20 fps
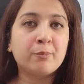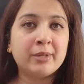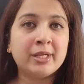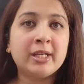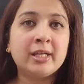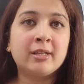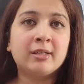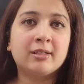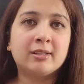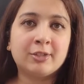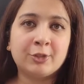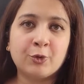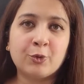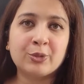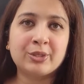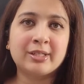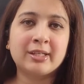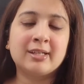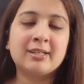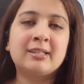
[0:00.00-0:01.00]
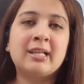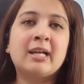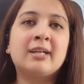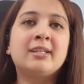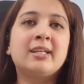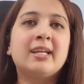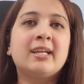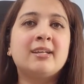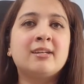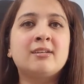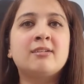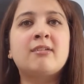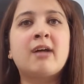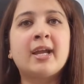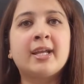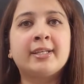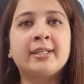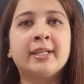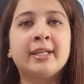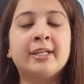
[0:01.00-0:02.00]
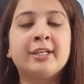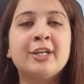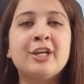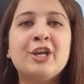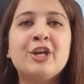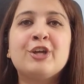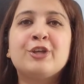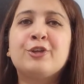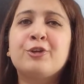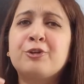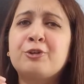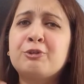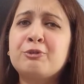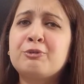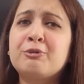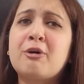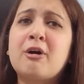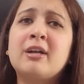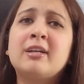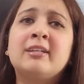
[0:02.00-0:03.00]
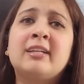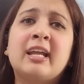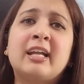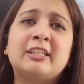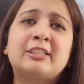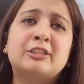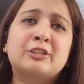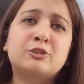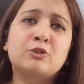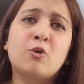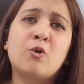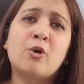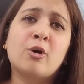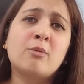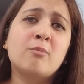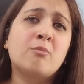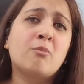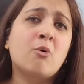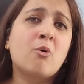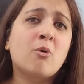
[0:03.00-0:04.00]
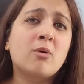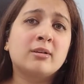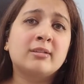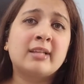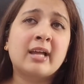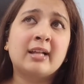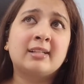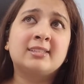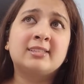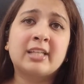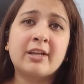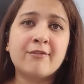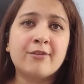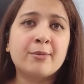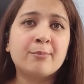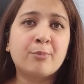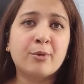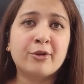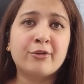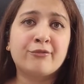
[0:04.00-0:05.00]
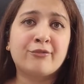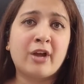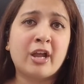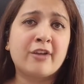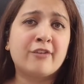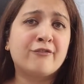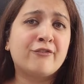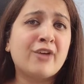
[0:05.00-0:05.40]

be noted that in writing, you do not get score more than 7.5.